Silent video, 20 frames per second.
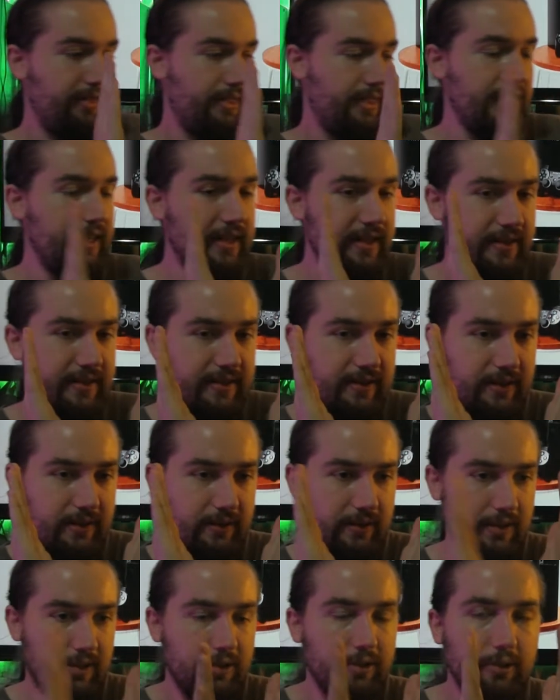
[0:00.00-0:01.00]
These
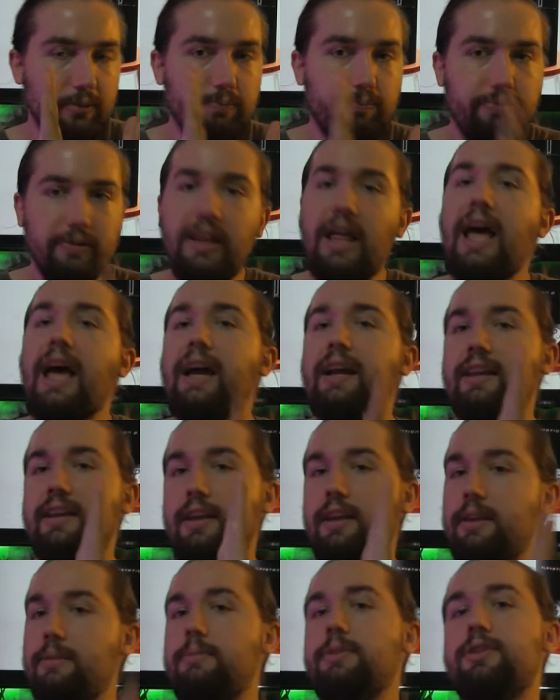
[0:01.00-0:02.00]
little black
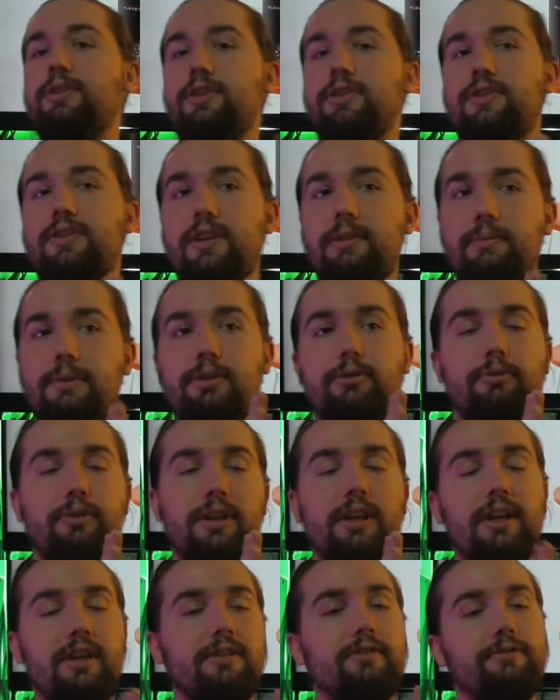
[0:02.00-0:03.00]
images in
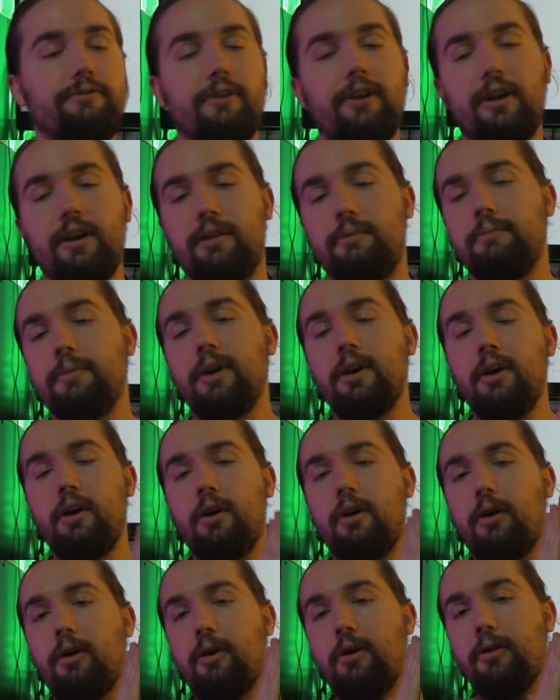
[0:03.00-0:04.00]
between each frame
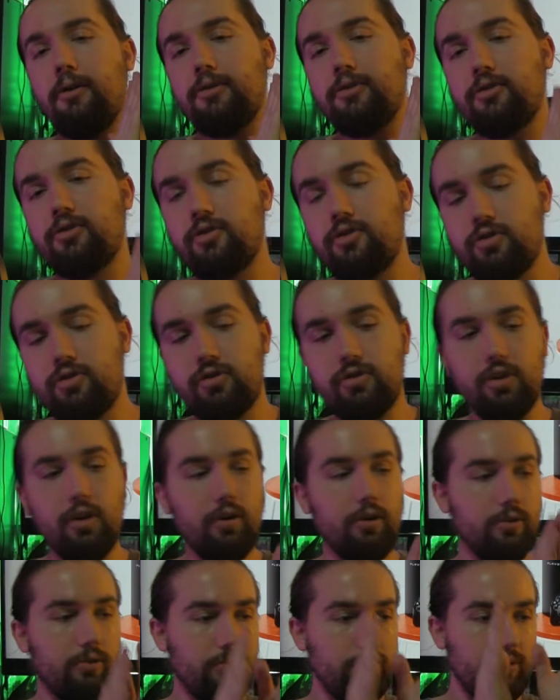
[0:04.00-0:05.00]
are
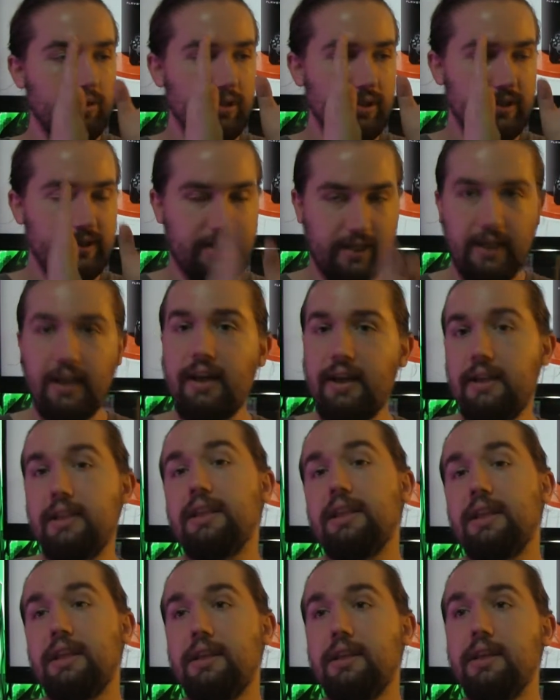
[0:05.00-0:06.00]
so
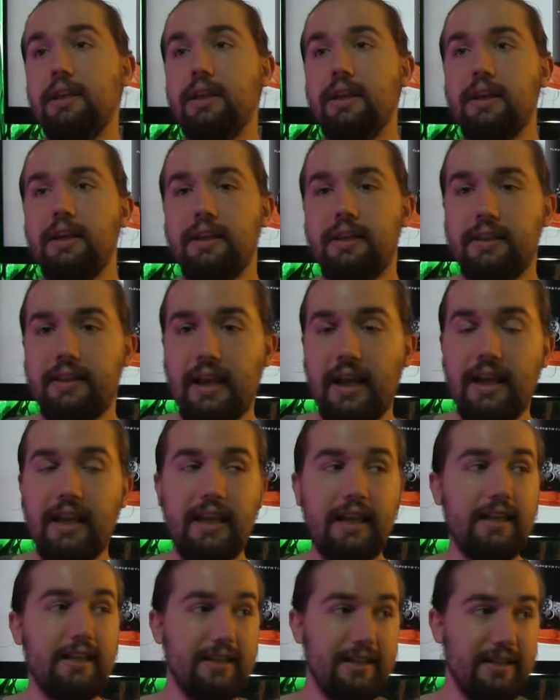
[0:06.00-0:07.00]
tiny that it
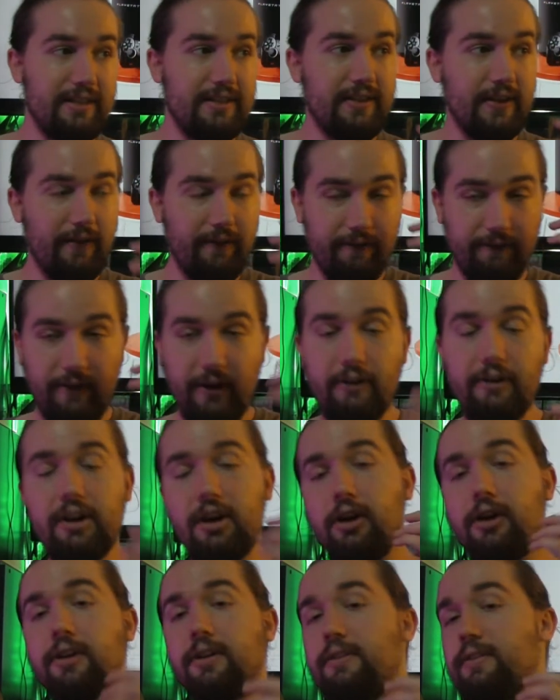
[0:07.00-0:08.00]
is very
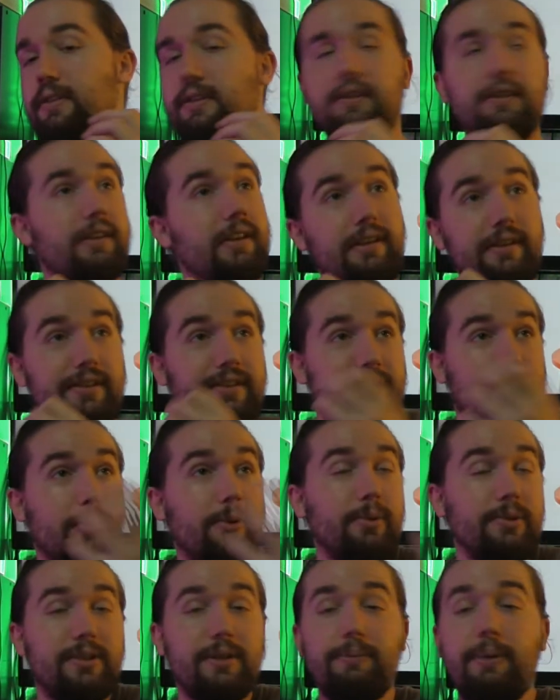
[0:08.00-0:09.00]
hard, it is
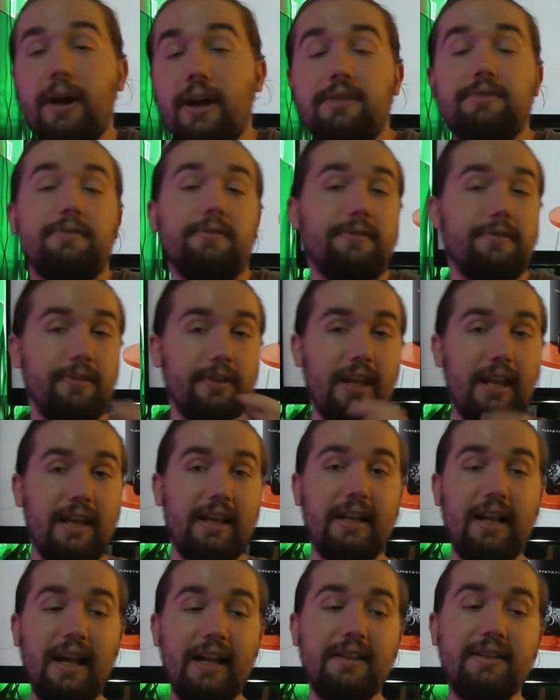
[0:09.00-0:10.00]
almost impossible for the
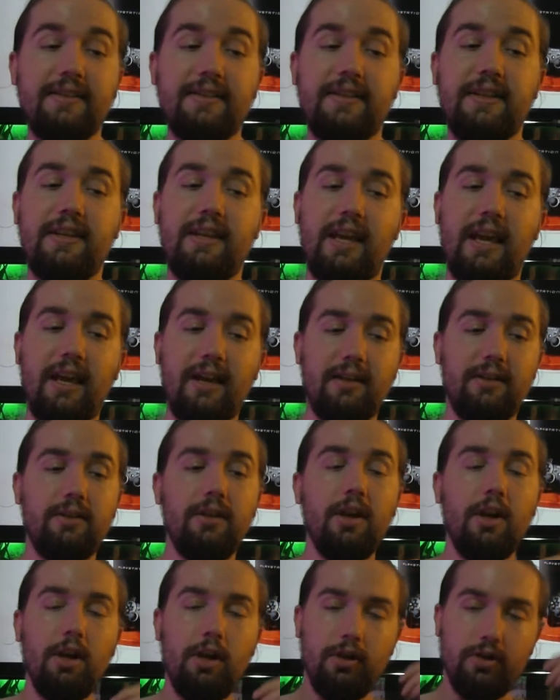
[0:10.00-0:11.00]
naked eye to see. And
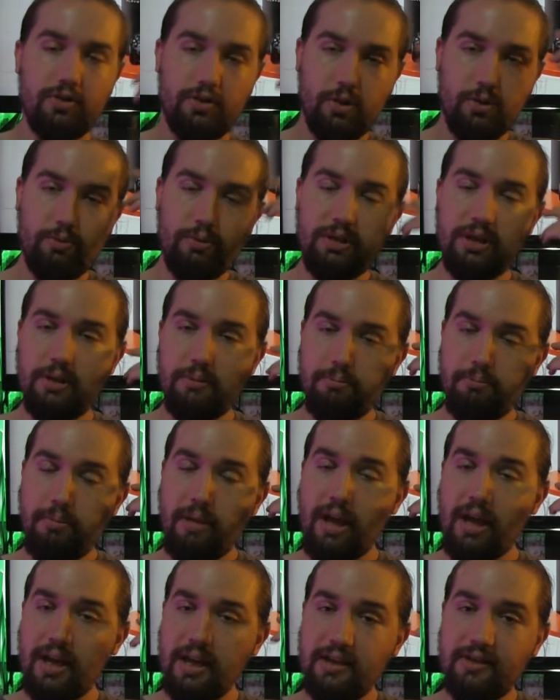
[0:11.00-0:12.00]
so when the
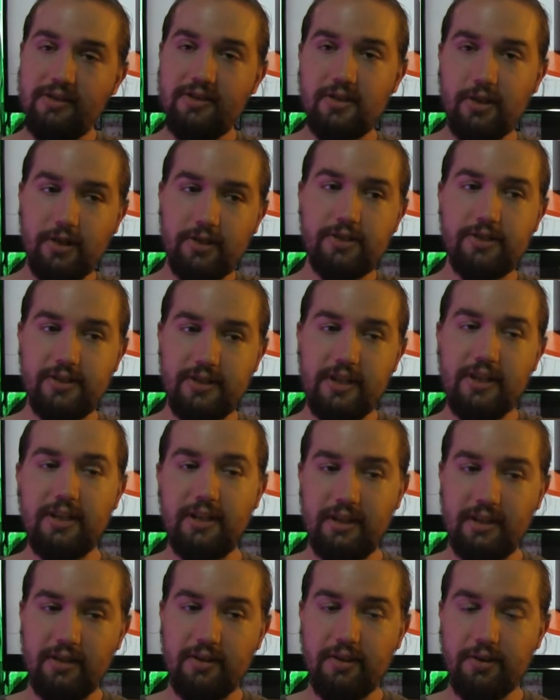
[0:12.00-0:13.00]
mind starts
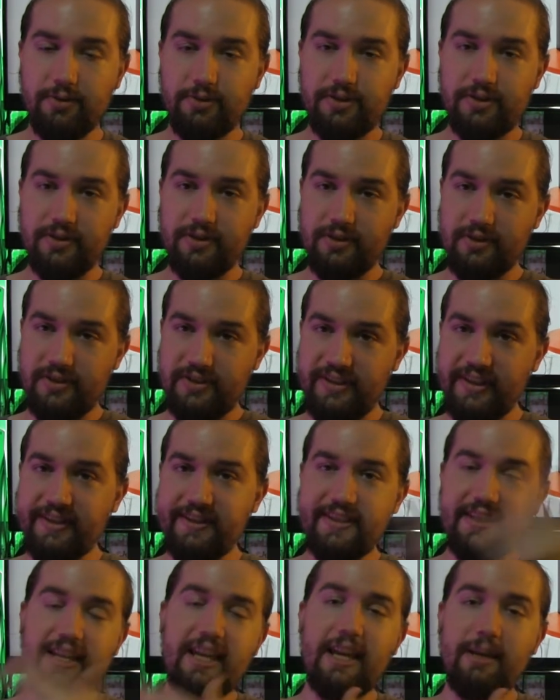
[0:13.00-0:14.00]
seeing those
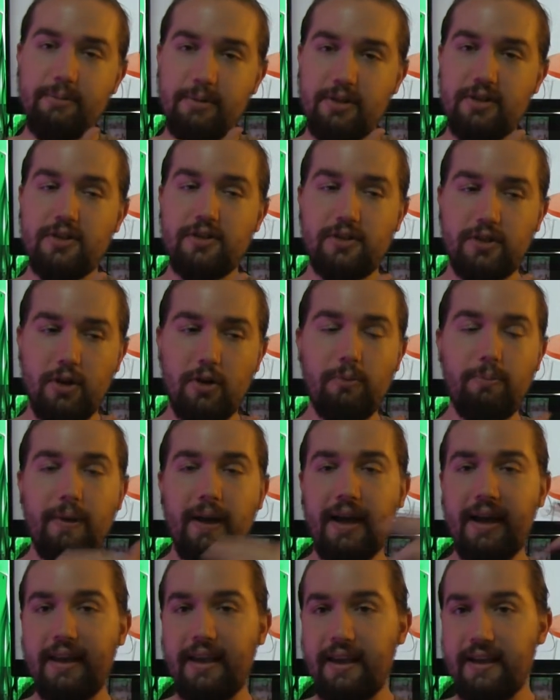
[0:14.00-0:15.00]
60 images go
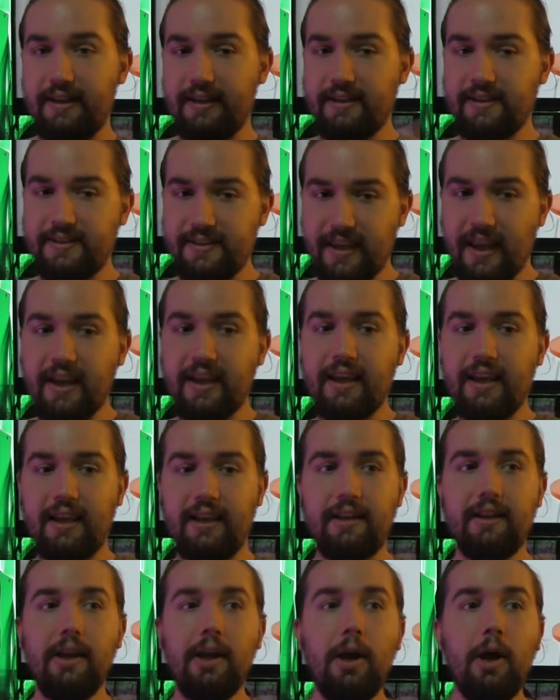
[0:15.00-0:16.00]
by in a
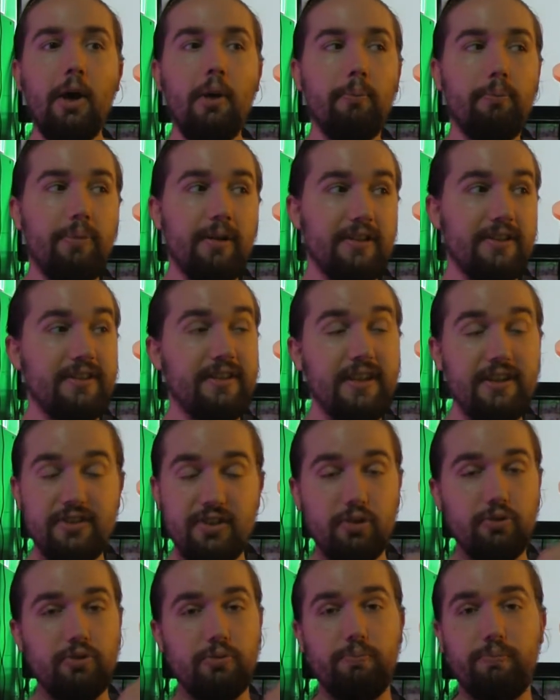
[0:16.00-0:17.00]
second, but sees
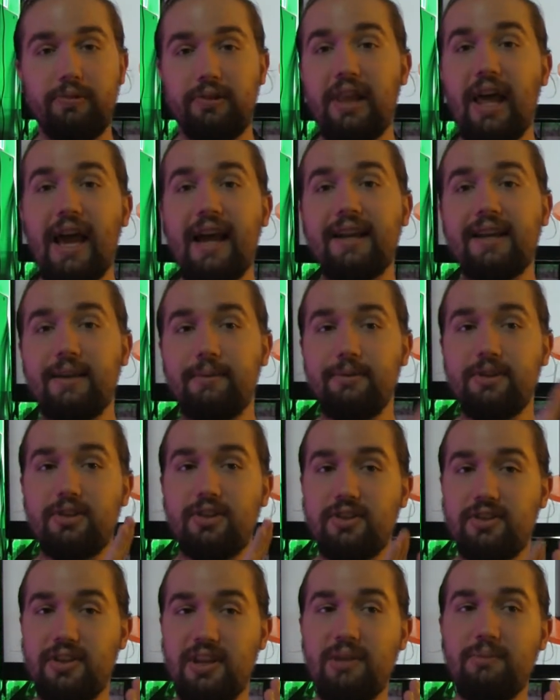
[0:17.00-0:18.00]
those black
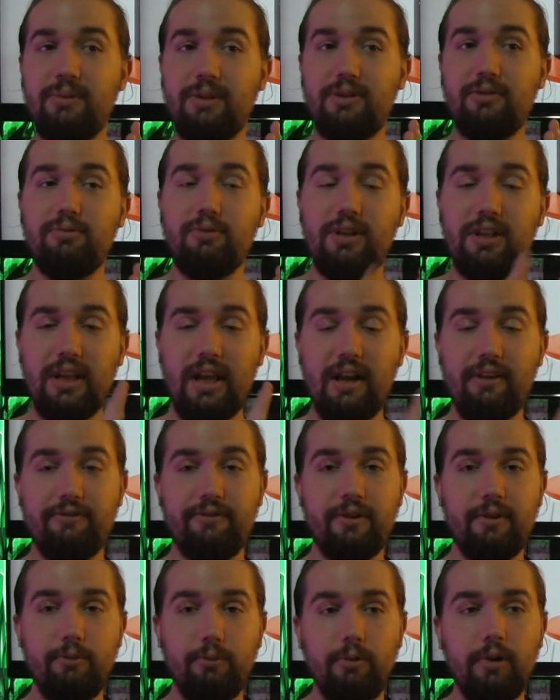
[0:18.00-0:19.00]
images in between
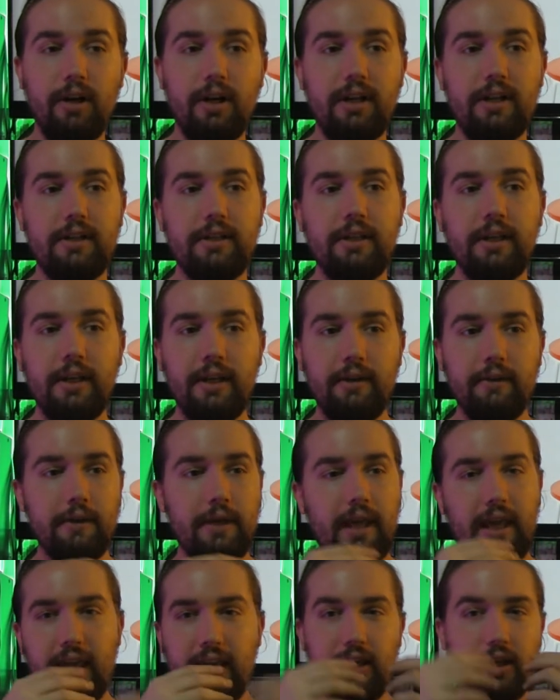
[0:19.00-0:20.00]
every one,
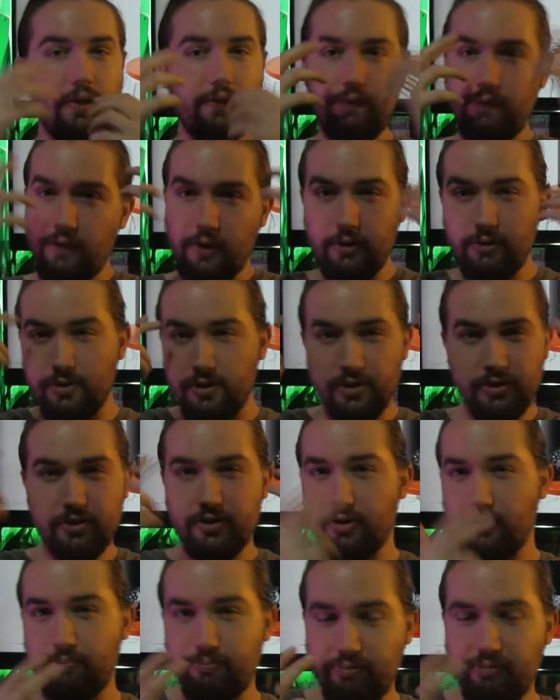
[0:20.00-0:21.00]
it confuses
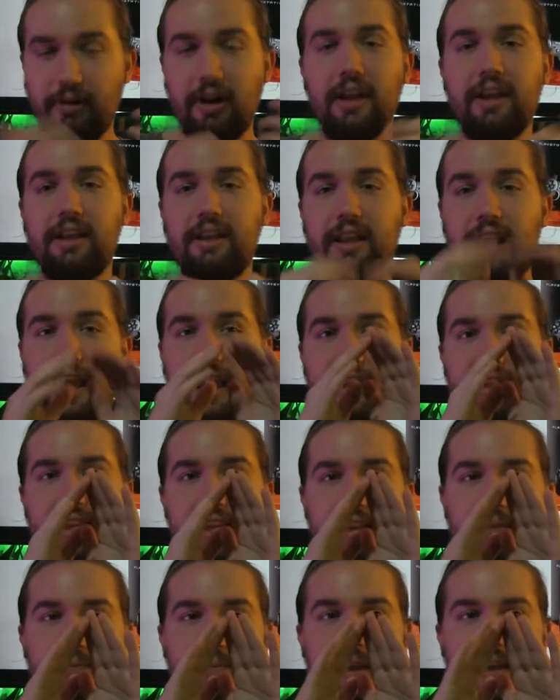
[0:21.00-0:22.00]
your brain and
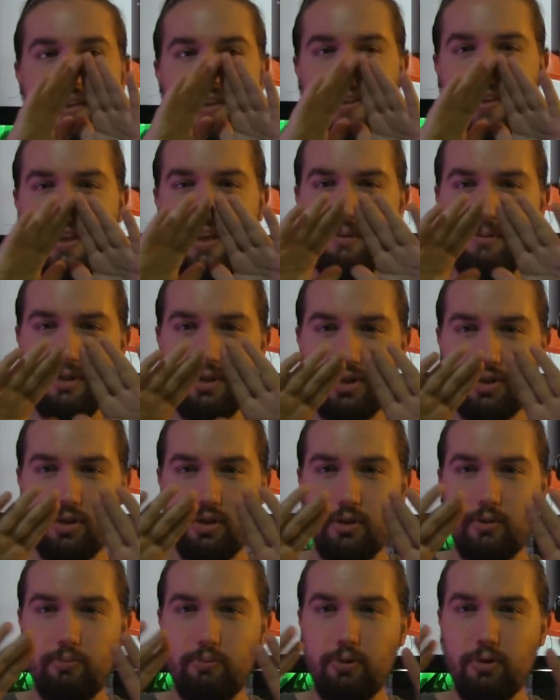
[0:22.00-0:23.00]
it makes the image
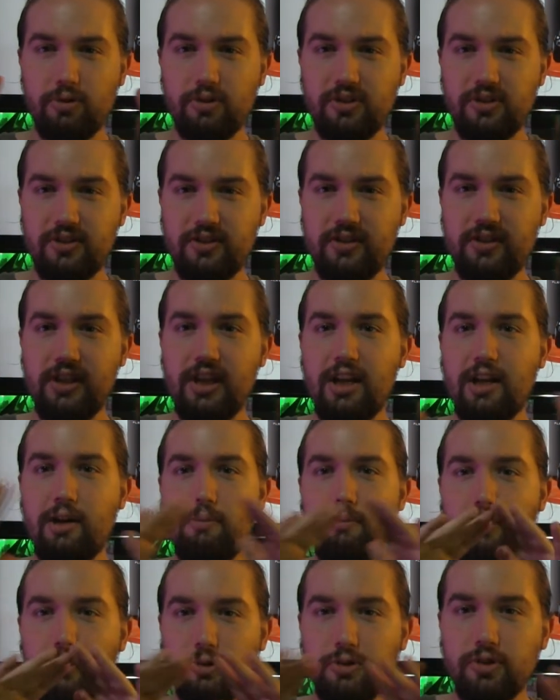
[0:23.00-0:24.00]
look more slick,
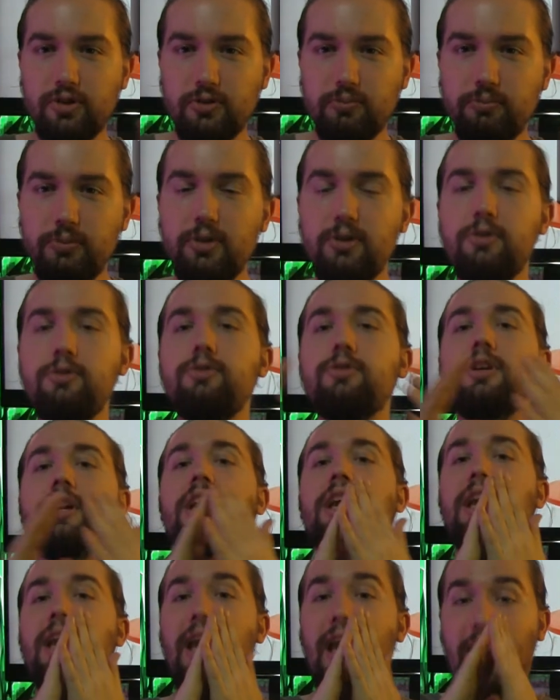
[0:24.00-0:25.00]
more smooth,
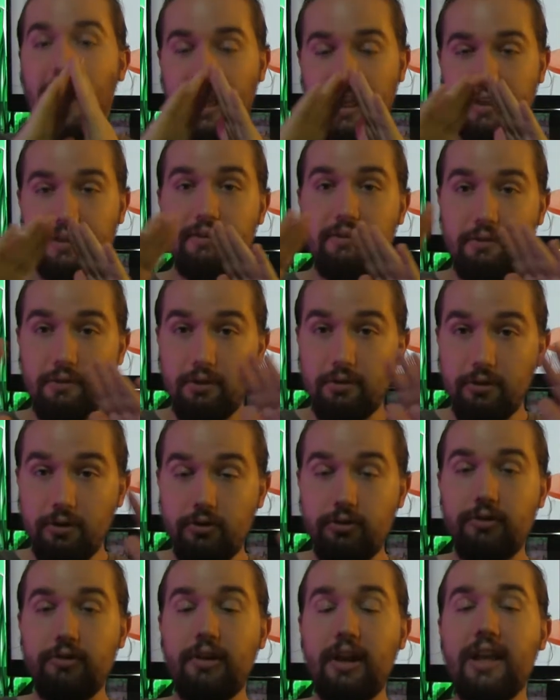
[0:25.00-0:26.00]
and
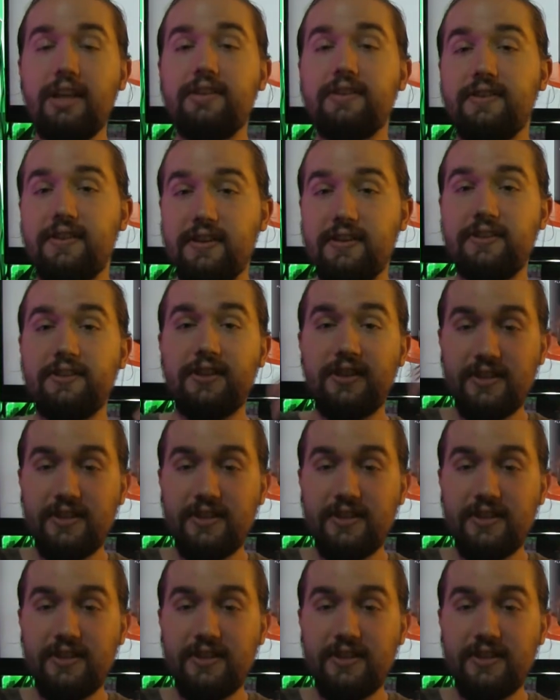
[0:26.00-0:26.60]
creates this